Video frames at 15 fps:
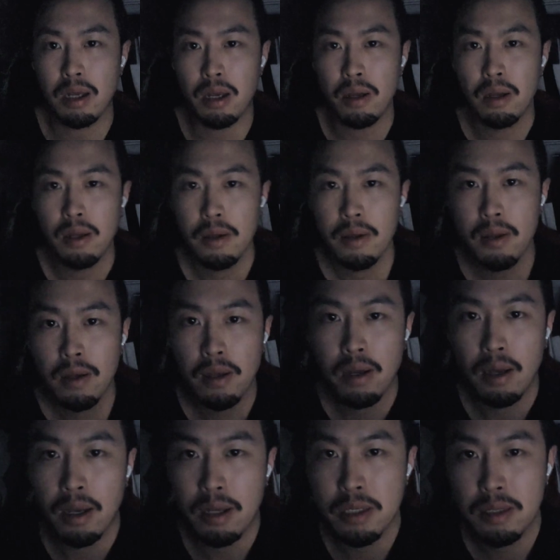a
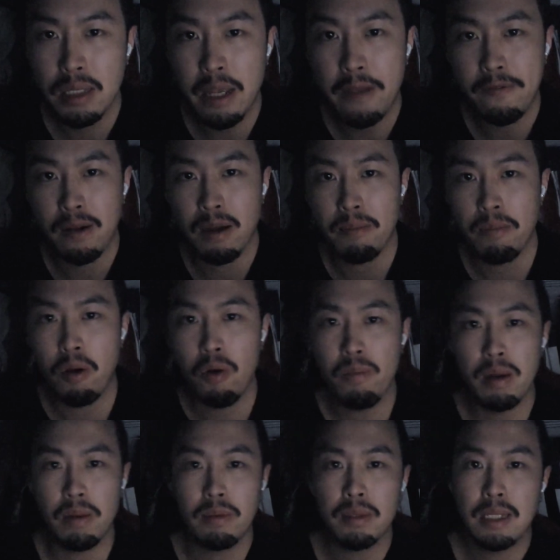savior
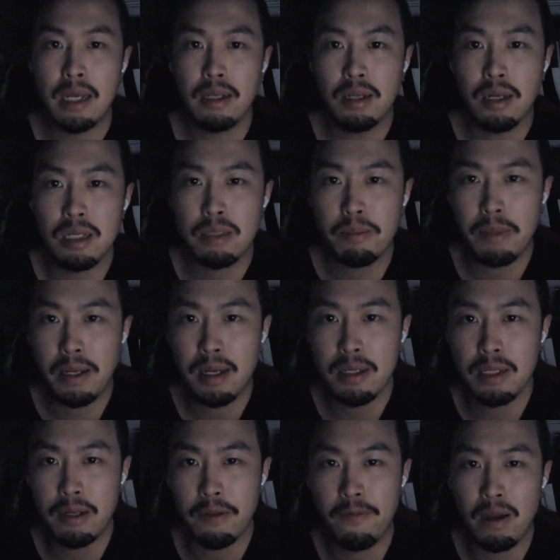moment that spared
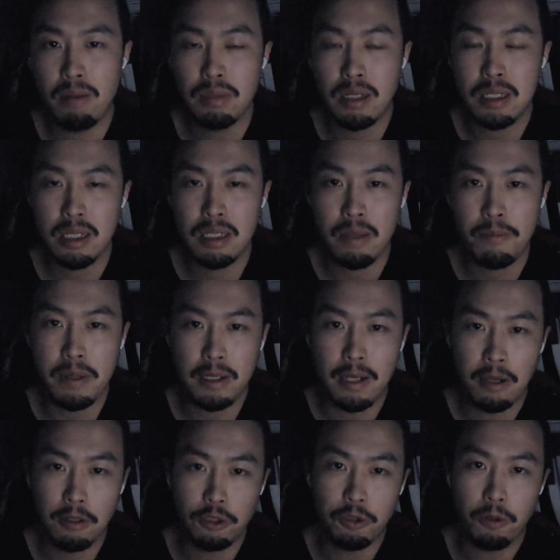it from the CCP
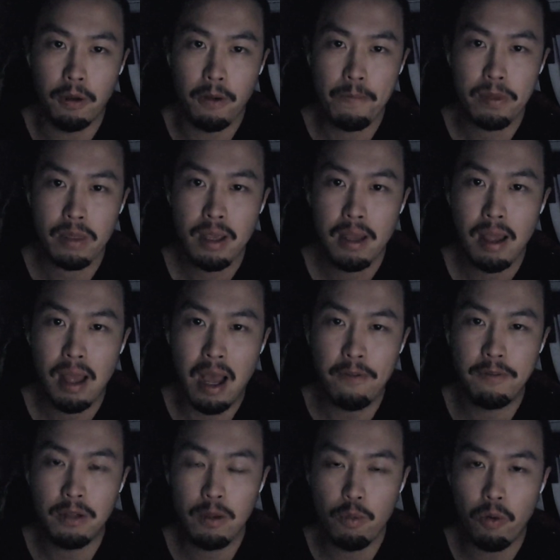control.
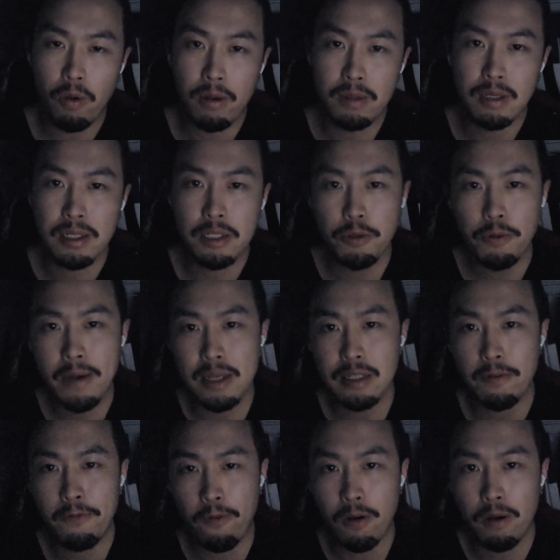After the war, the U.S.
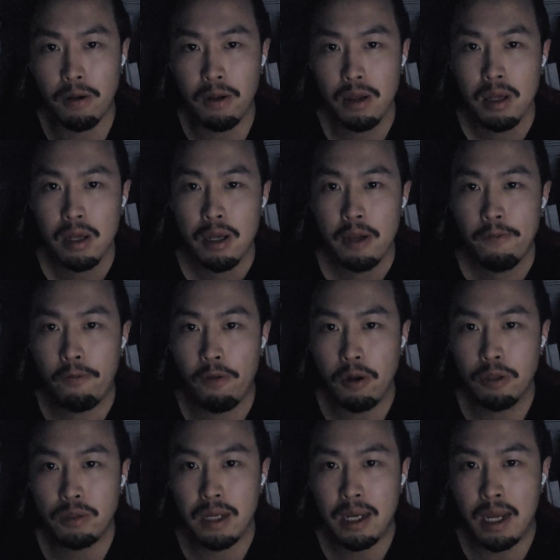
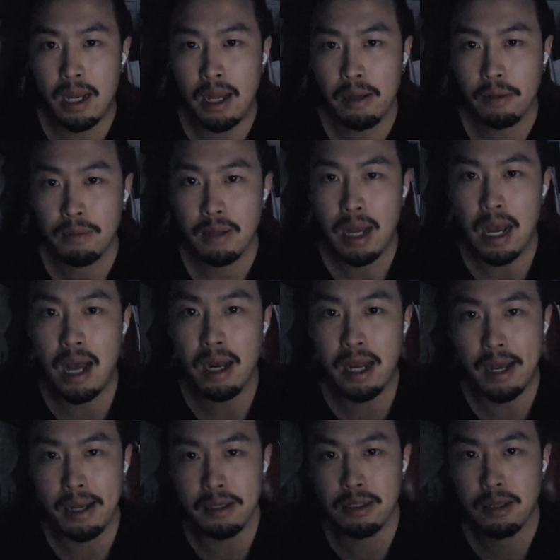forged
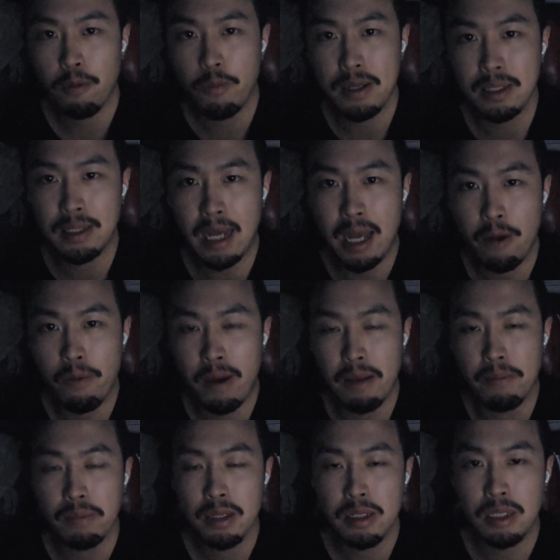allies with
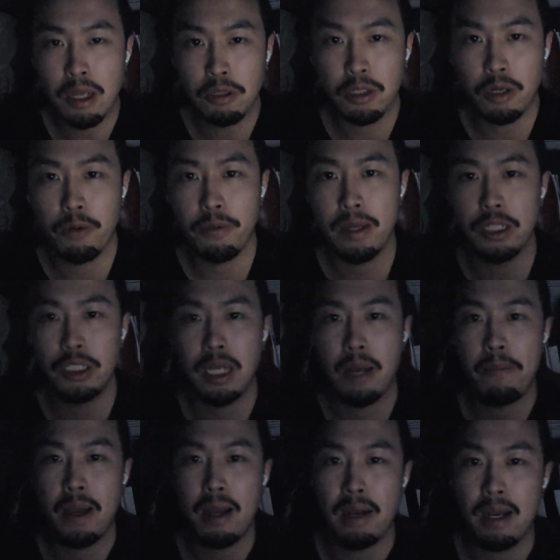Taiwan, South Korea,
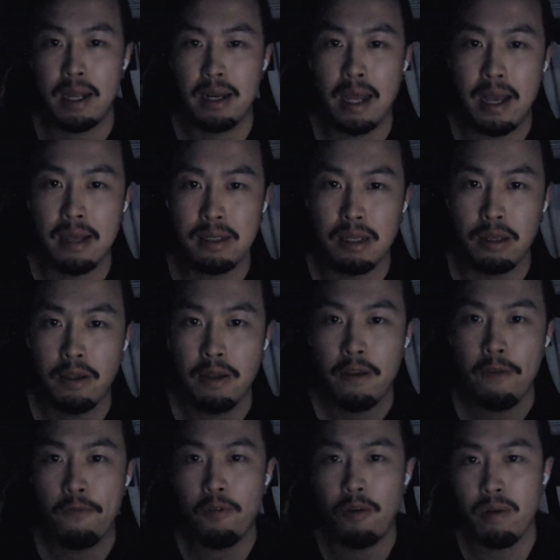Japan, and others,
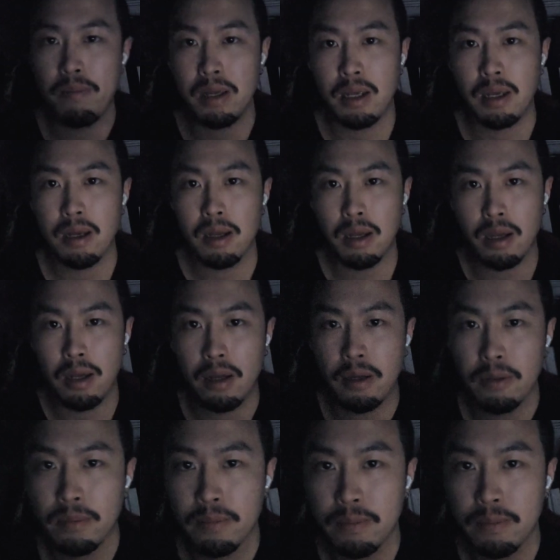forming a